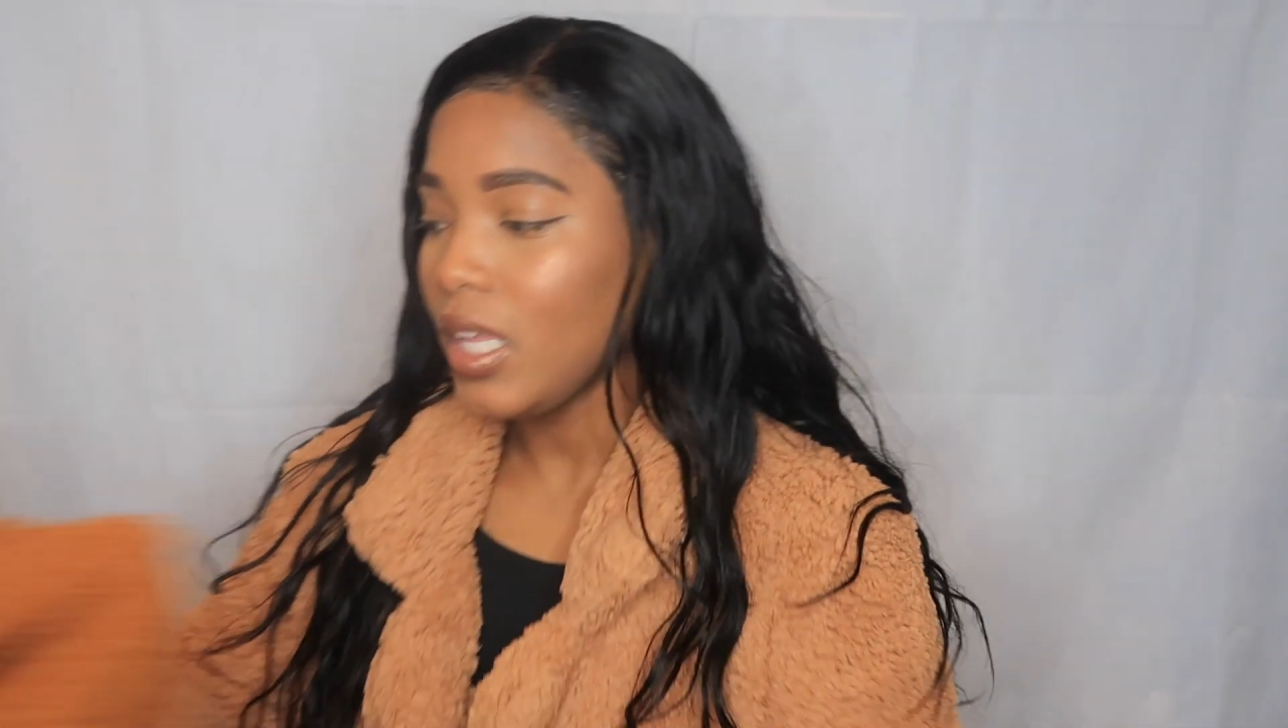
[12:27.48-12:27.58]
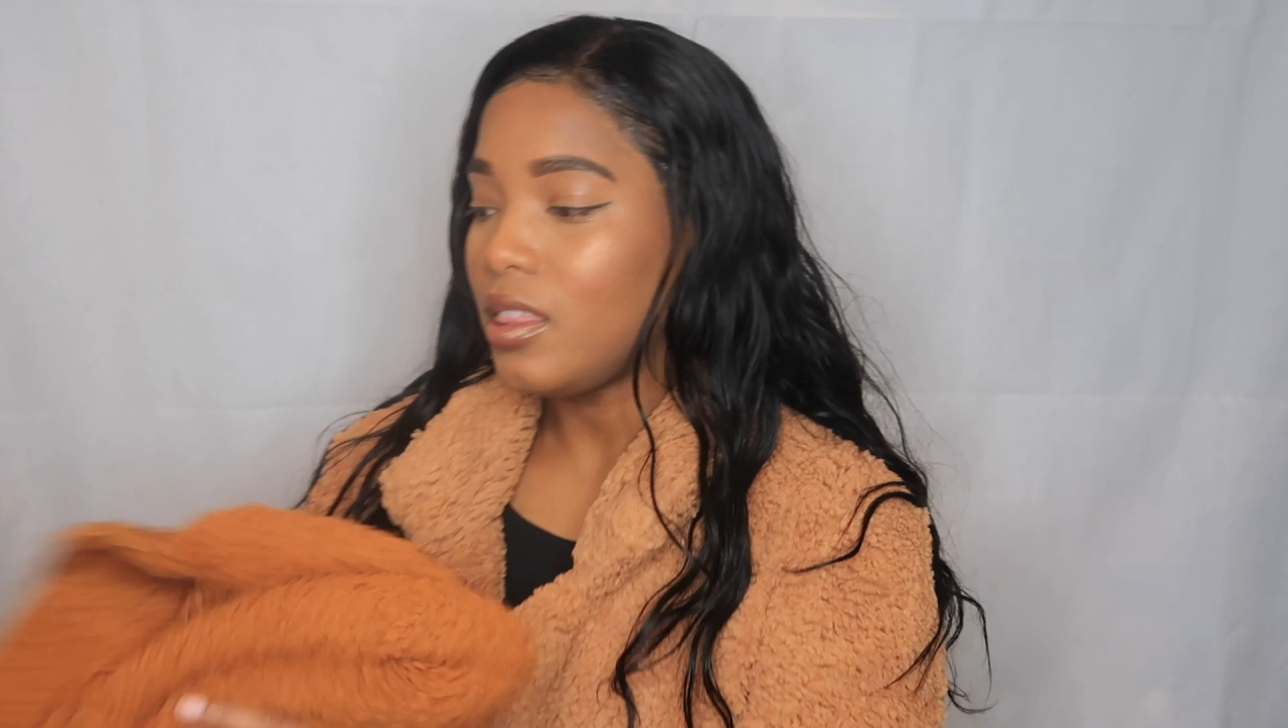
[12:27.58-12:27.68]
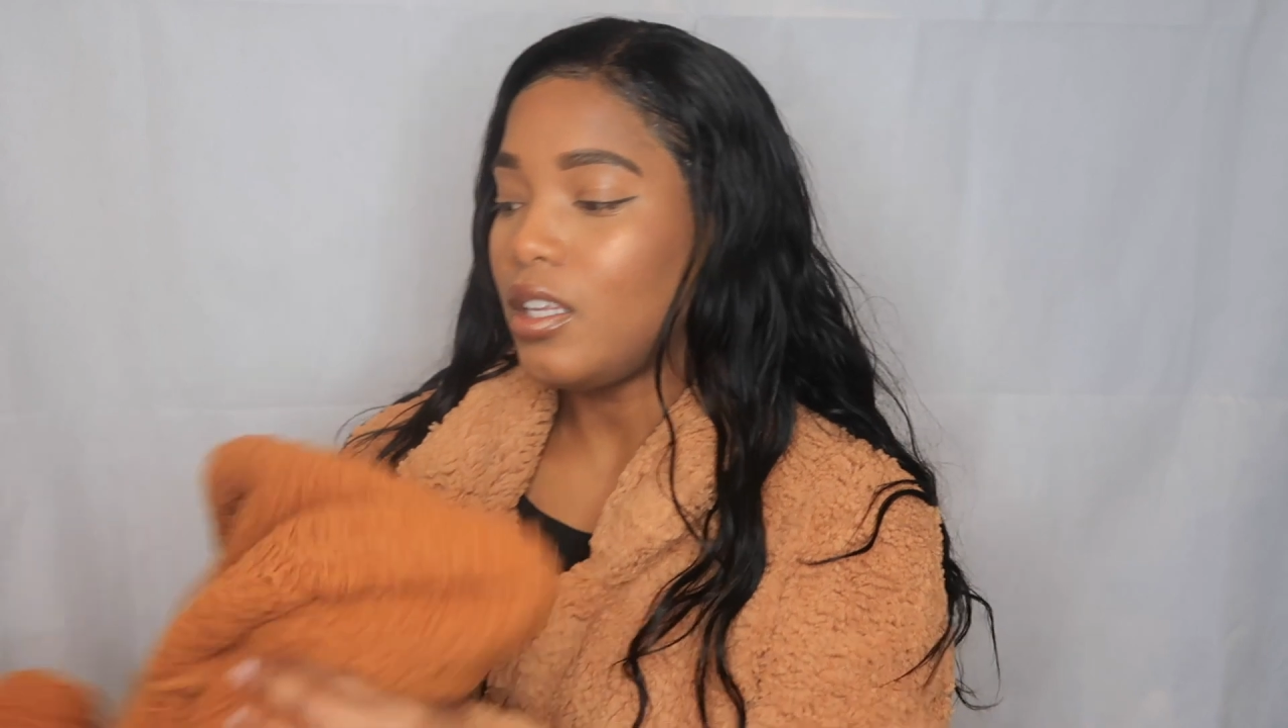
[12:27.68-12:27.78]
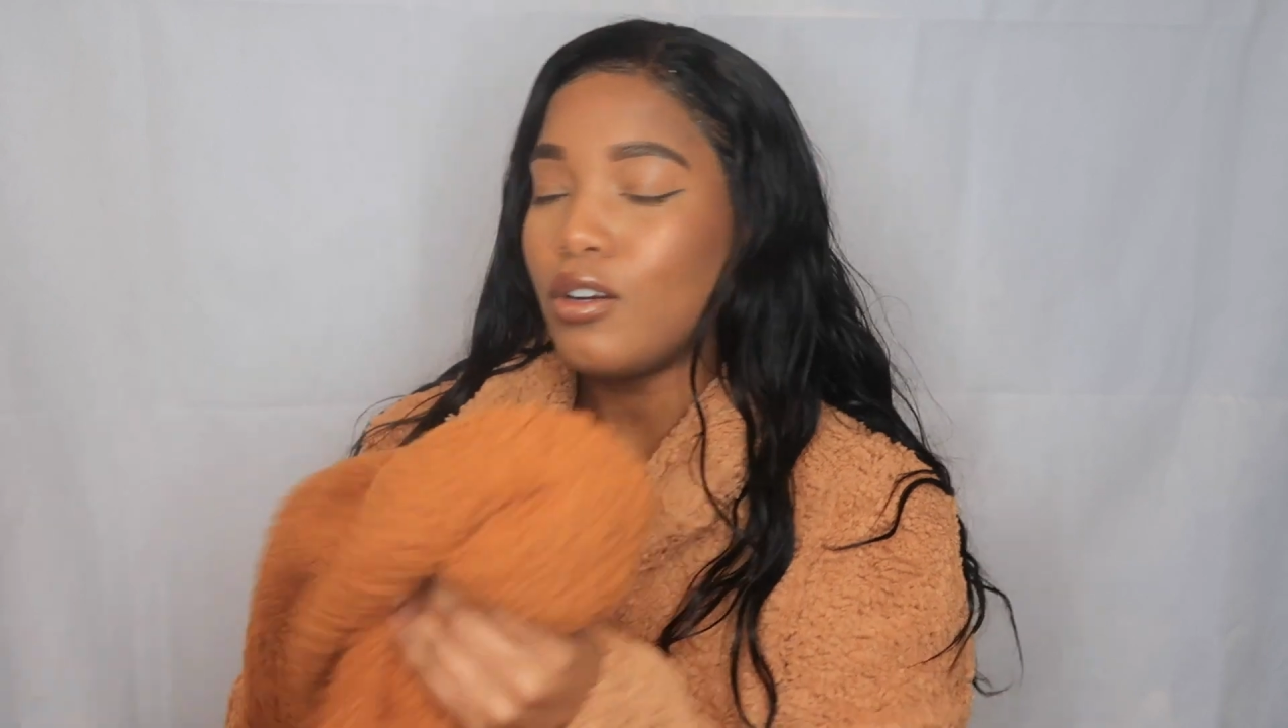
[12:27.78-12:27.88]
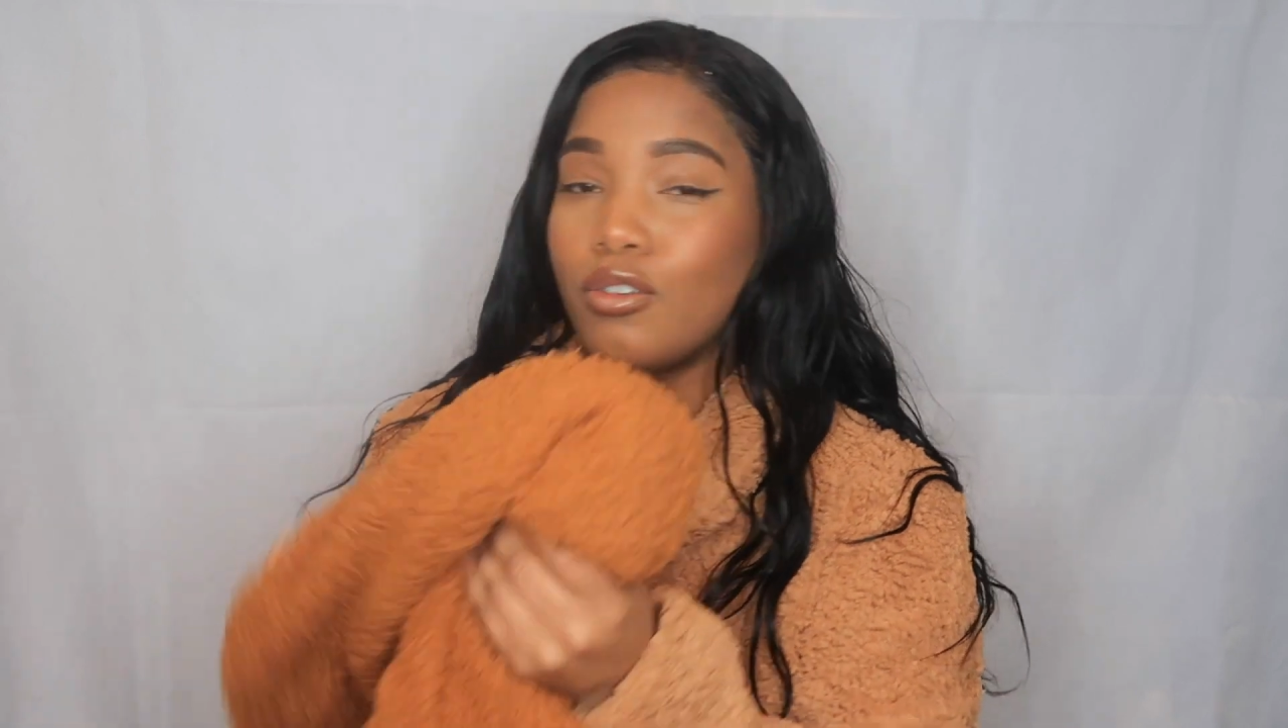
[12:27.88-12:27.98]

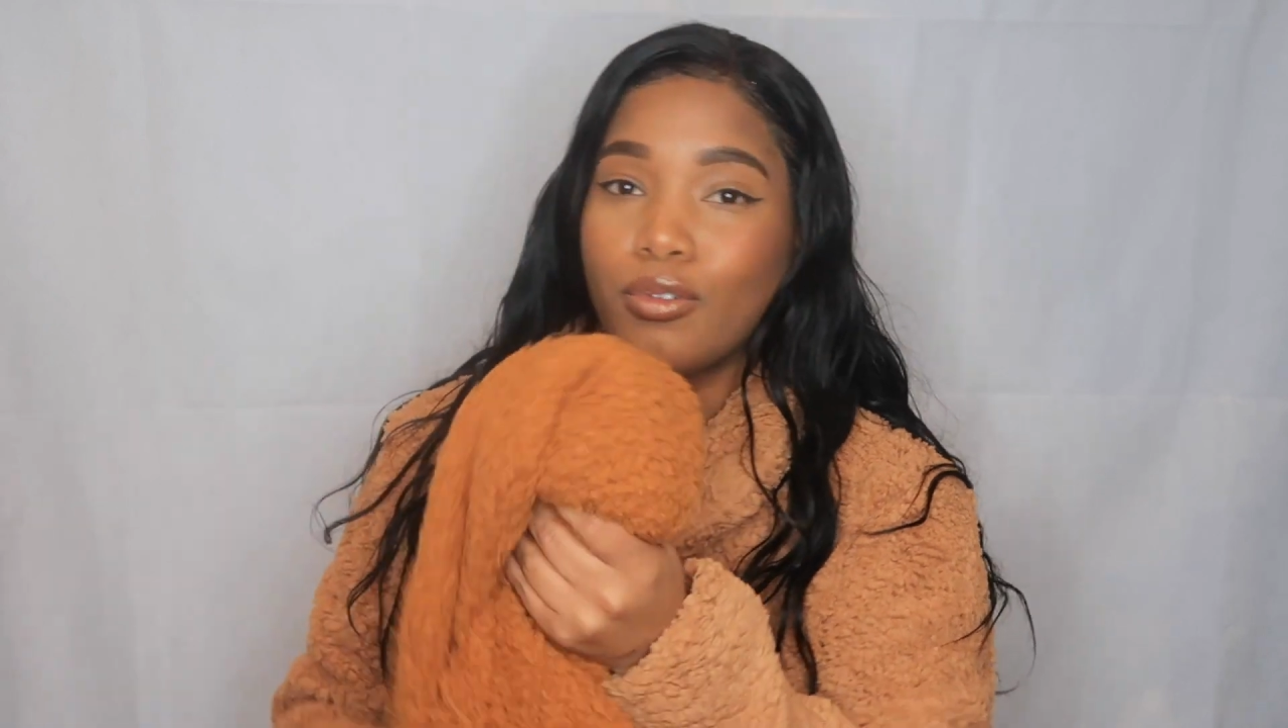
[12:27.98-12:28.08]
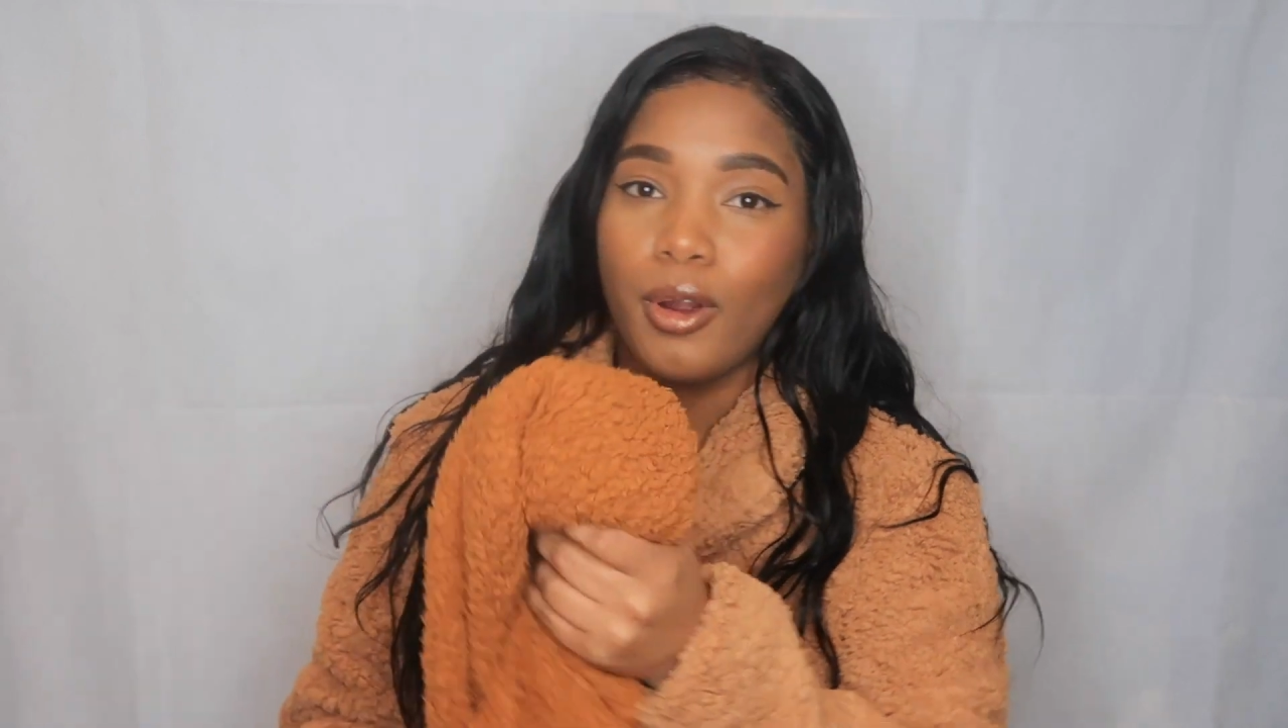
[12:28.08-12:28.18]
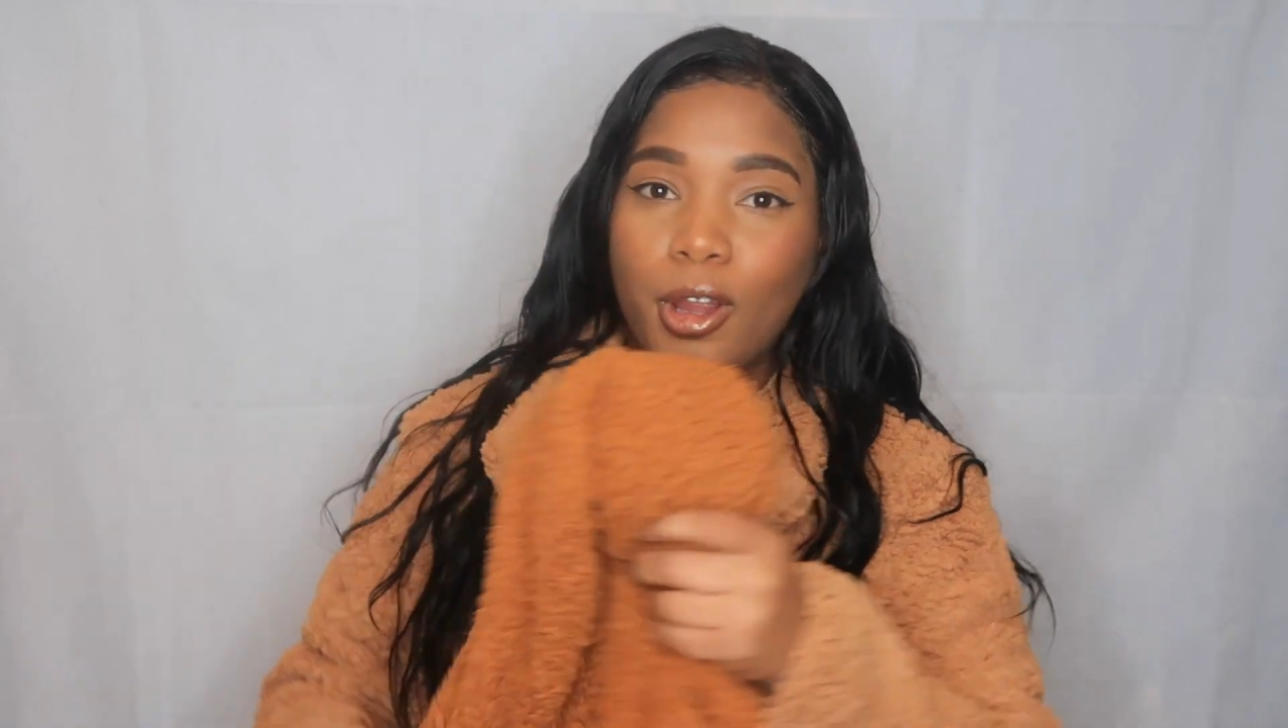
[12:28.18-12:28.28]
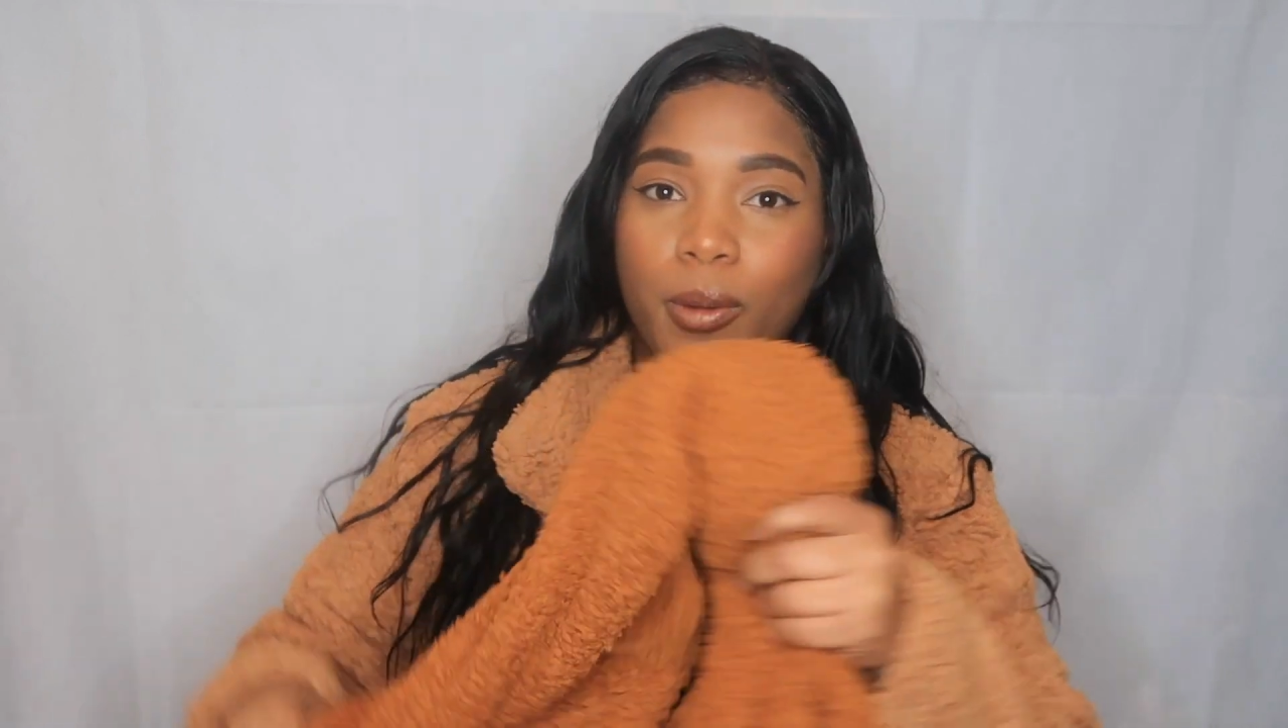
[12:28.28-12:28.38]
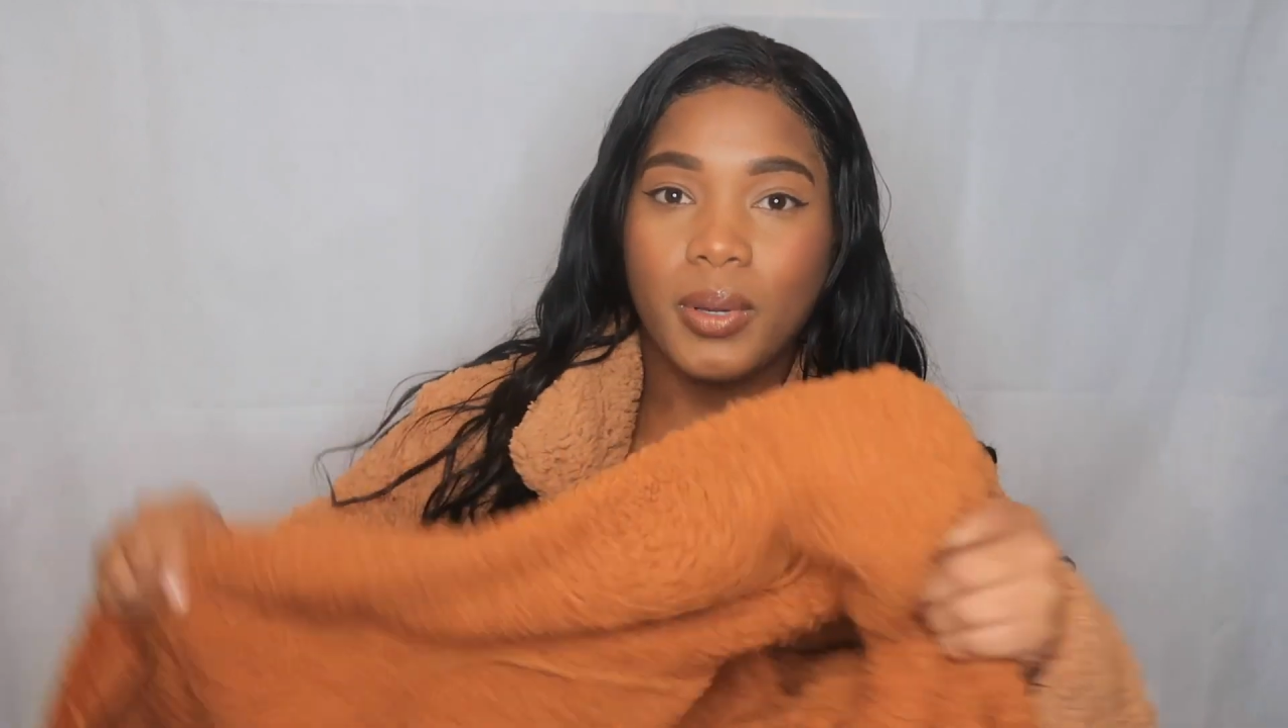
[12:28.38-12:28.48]
little
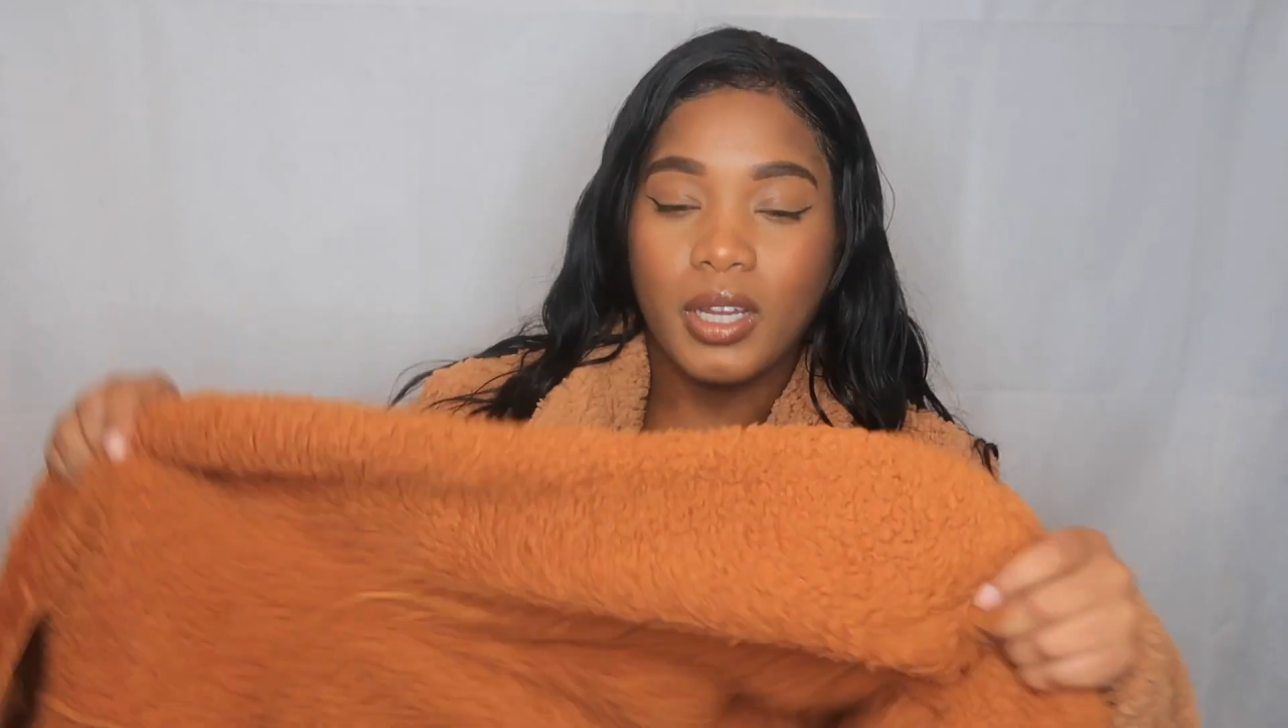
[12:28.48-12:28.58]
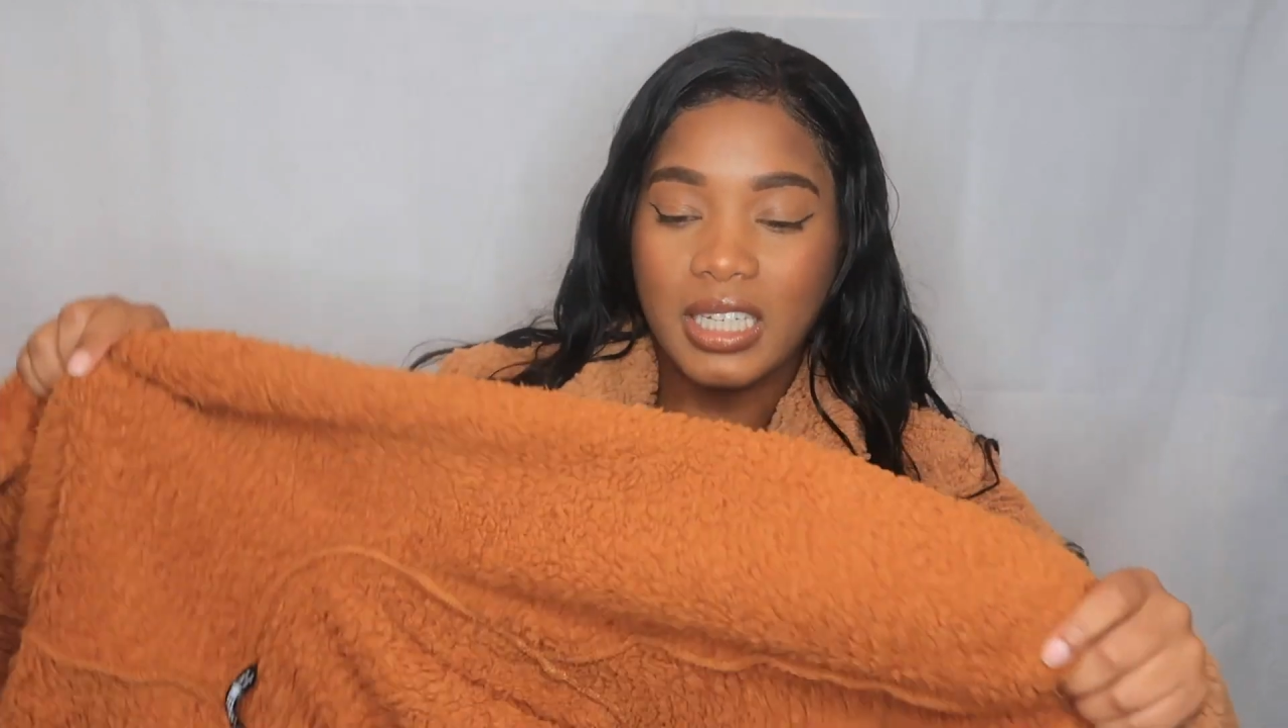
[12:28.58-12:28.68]
robe